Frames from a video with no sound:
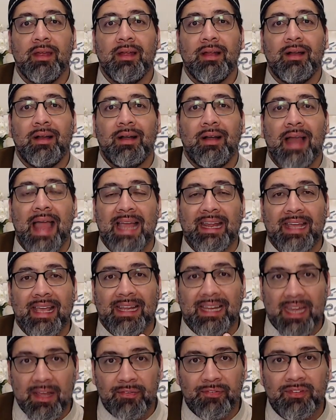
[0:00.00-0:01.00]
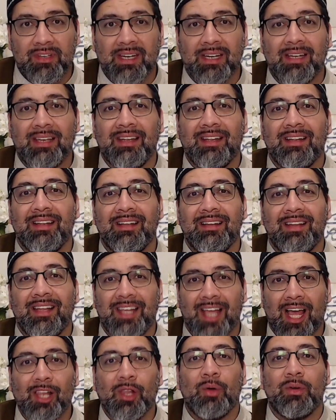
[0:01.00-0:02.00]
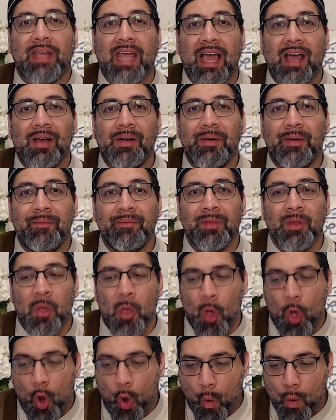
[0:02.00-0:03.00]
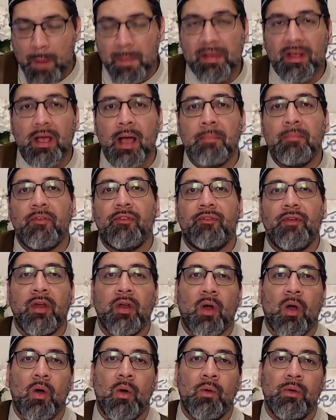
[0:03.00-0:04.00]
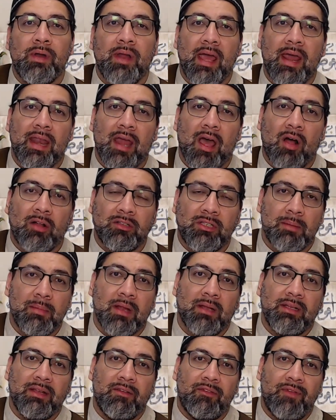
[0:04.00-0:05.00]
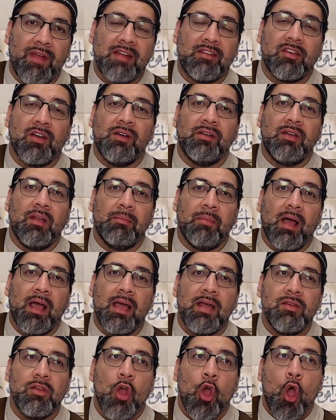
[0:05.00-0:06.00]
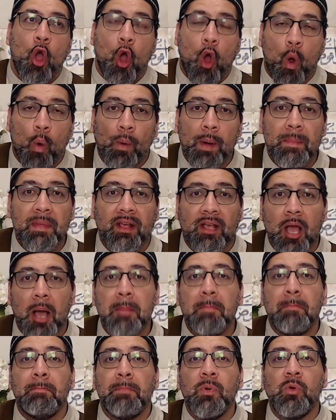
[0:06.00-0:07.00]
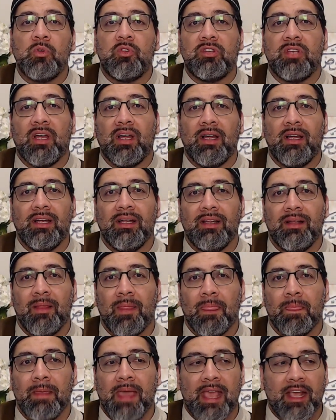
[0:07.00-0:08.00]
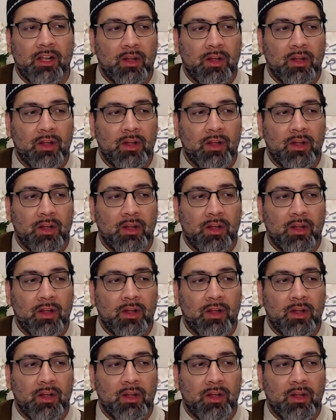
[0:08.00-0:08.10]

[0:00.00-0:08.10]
and get gifted the yellow cow, or we become Fir'aun and ultimately face our demise, or we become Musa and go